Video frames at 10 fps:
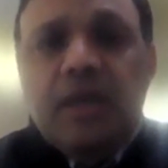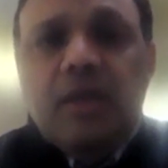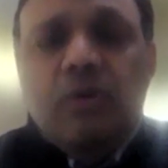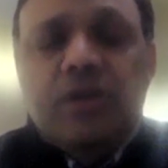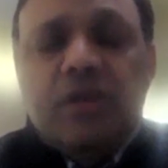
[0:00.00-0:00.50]
you
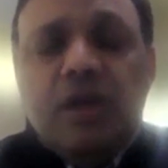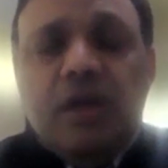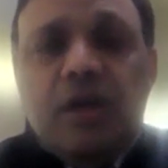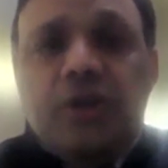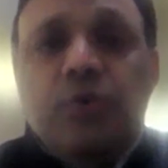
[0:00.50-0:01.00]
know,
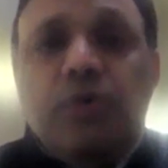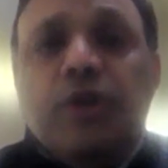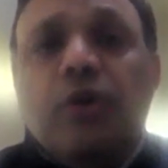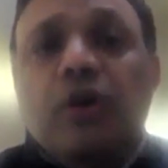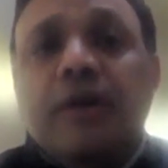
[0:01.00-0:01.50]
a
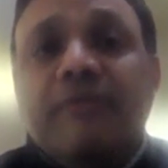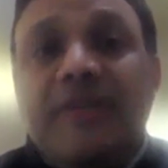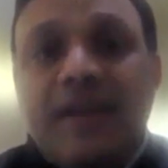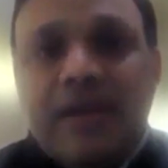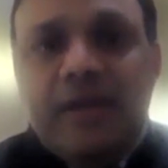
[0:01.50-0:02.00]
unicorn a
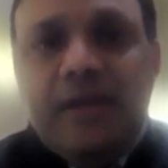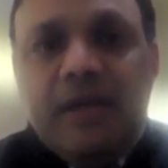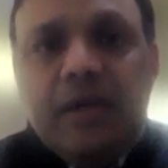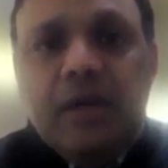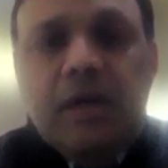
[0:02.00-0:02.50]
week,
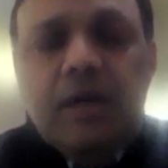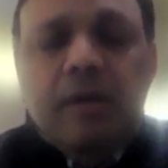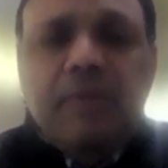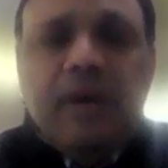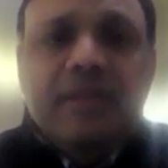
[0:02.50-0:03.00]

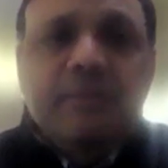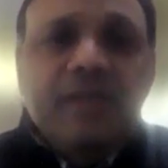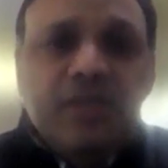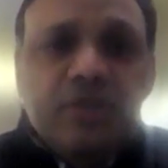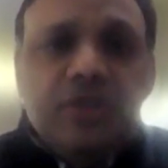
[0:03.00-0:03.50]
by the
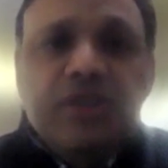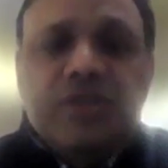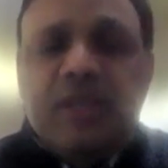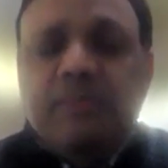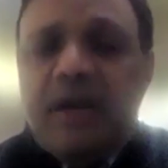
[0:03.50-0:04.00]

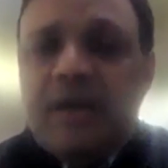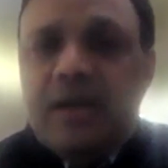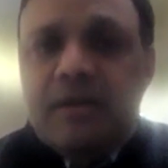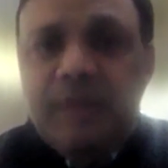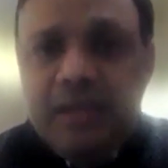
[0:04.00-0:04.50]
ministers and
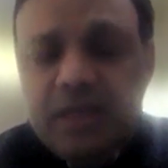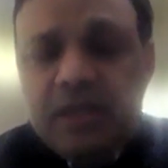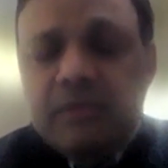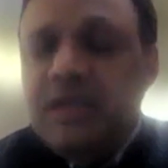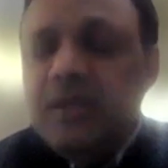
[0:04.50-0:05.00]
by the
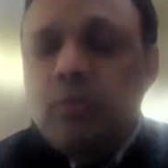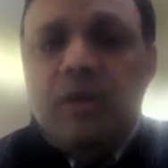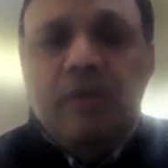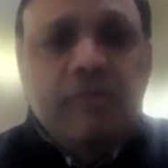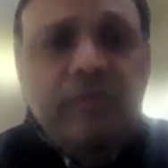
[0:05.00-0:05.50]
government
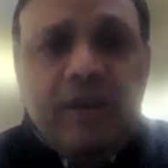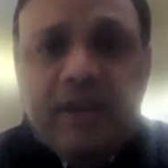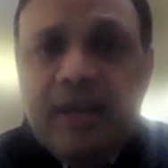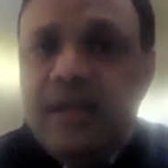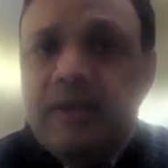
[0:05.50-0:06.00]
will
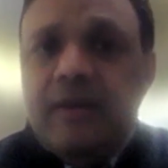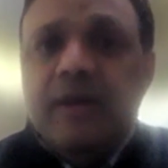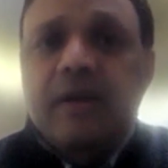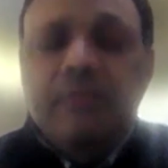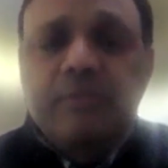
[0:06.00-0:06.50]
really
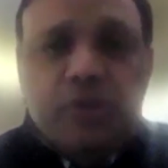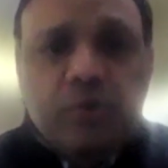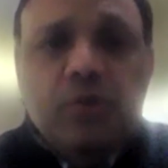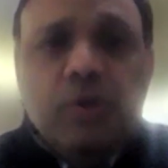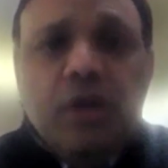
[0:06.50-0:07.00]
come
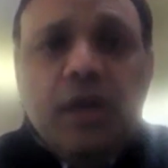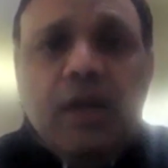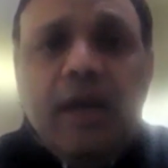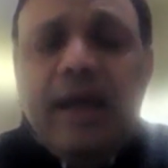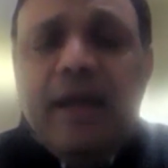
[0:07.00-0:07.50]
true.
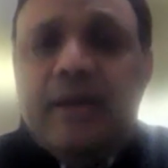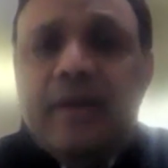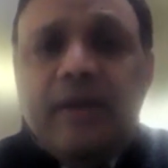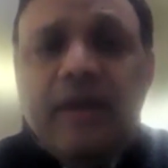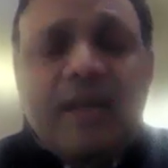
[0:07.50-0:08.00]

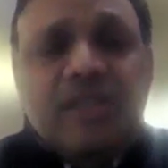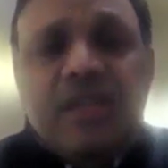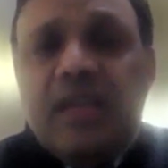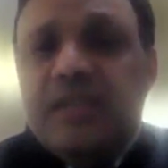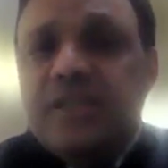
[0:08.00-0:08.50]
And as
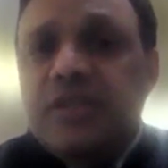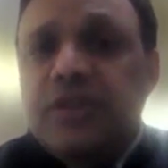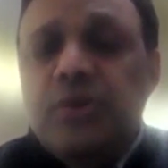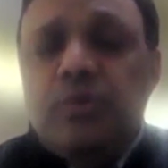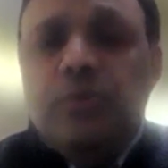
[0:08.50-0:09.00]

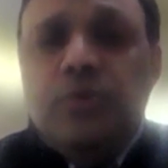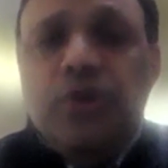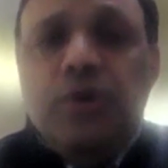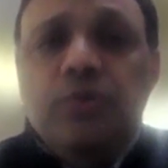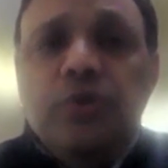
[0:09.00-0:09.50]

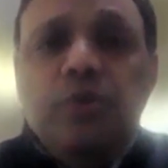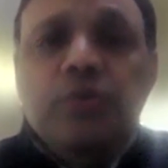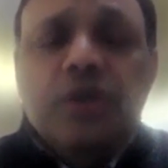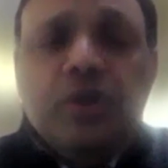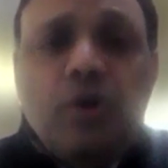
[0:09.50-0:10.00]

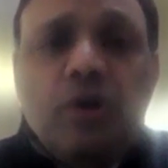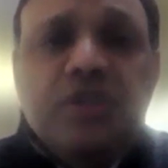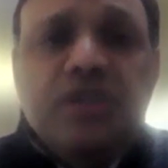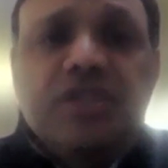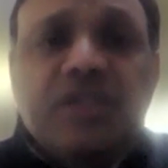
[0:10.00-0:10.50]
new
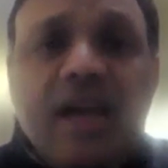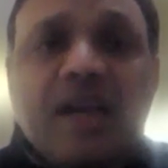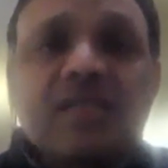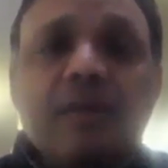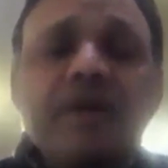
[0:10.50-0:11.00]
technology
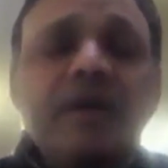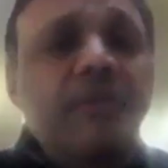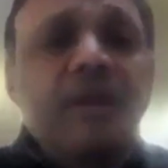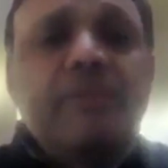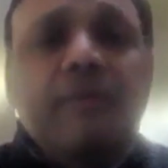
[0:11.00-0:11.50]
stacks are
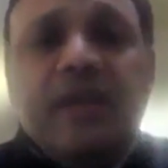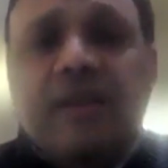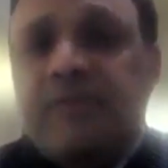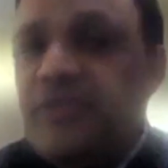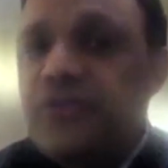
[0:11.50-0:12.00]
becoming public
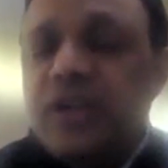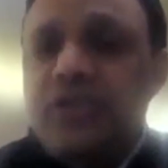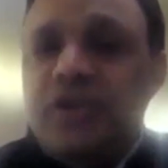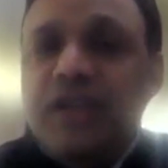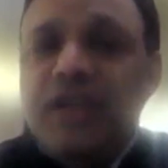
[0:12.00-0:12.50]

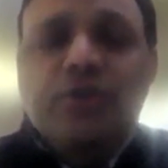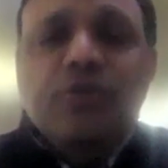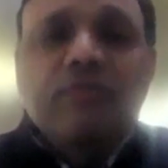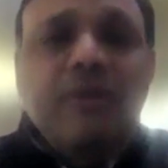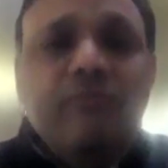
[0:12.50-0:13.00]
infrastructure, each
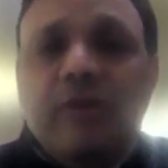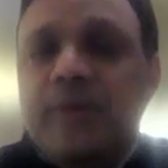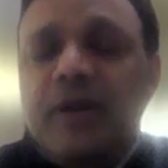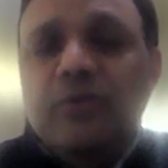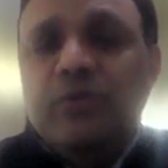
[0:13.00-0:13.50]
of them will
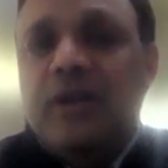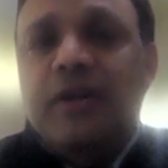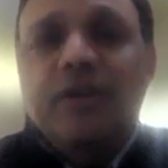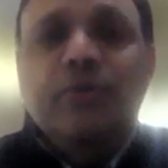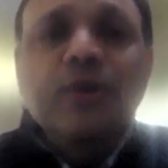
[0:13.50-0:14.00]
produce
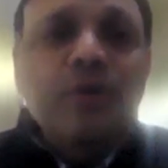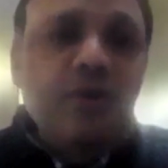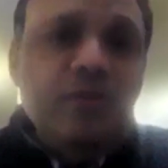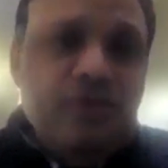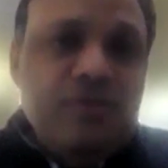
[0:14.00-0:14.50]
100
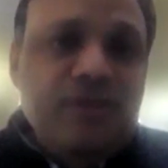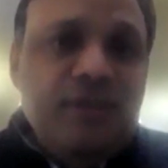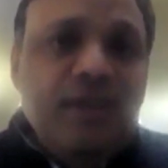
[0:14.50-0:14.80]
unicorns.